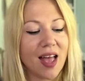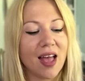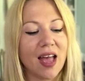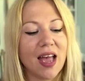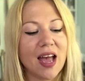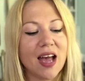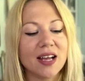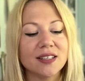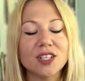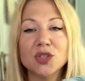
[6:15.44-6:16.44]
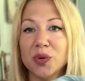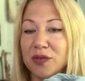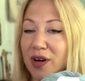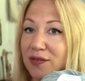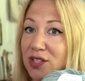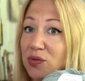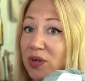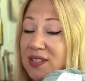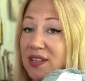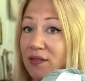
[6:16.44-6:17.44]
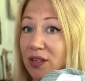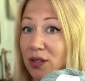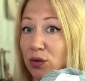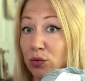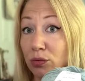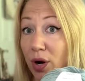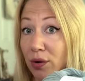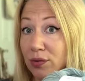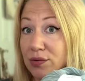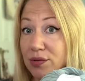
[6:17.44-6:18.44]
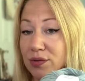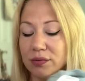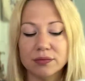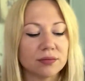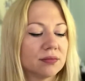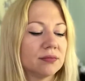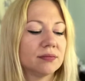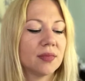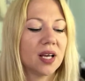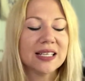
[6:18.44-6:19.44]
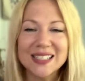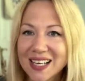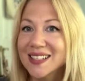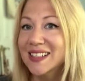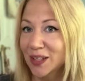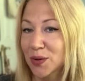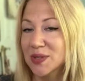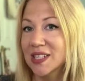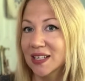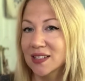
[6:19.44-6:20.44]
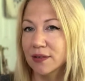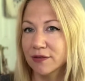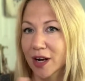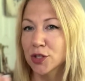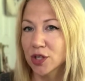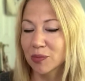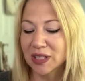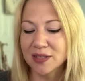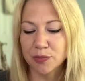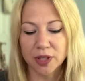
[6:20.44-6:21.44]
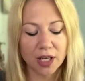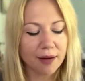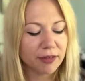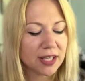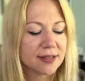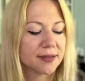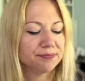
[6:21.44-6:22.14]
and 25 to 27 rows. It does say those things in French, but it's pretty obvious.